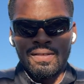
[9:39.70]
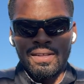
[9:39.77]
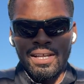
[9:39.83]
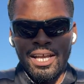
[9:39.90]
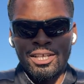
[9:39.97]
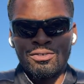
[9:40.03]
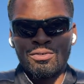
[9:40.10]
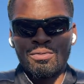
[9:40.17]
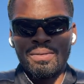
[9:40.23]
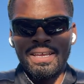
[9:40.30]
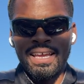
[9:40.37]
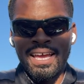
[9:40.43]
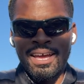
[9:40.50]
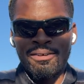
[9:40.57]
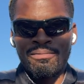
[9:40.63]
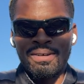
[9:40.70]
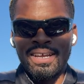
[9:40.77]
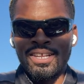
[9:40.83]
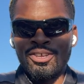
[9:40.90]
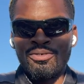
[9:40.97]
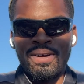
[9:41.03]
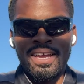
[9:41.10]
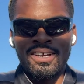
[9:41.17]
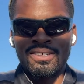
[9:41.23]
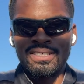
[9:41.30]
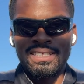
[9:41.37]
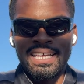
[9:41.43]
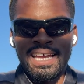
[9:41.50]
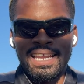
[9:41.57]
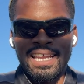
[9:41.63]
that's where we at with it. You ain't going to
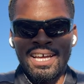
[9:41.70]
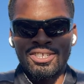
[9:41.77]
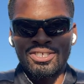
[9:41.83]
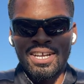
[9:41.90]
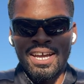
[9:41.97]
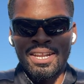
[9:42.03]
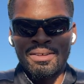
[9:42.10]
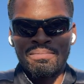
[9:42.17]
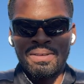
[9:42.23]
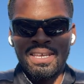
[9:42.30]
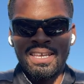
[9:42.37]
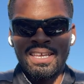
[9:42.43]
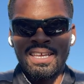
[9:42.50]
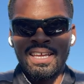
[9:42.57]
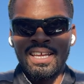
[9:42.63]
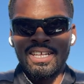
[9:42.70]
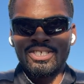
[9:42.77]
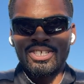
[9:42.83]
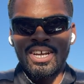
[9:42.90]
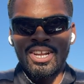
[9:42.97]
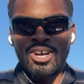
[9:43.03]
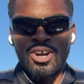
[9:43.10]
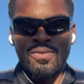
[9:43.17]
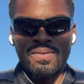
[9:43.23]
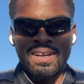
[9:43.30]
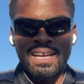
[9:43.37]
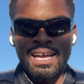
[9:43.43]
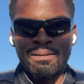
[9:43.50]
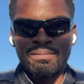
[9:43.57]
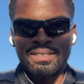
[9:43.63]
stand out trying to
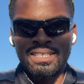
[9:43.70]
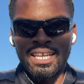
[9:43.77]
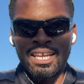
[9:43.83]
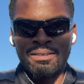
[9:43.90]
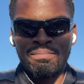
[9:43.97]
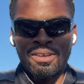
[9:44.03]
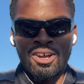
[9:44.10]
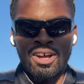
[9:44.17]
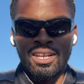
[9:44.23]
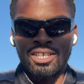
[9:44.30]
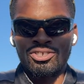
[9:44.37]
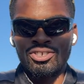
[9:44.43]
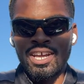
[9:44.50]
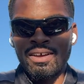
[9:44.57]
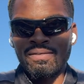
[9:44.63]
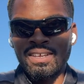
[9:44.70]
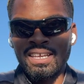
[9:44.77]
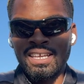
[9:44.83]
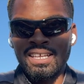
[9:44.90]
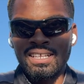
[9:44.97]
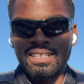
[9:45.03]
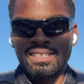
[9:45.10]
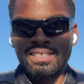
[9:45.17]
overcompensate, be all extravagant.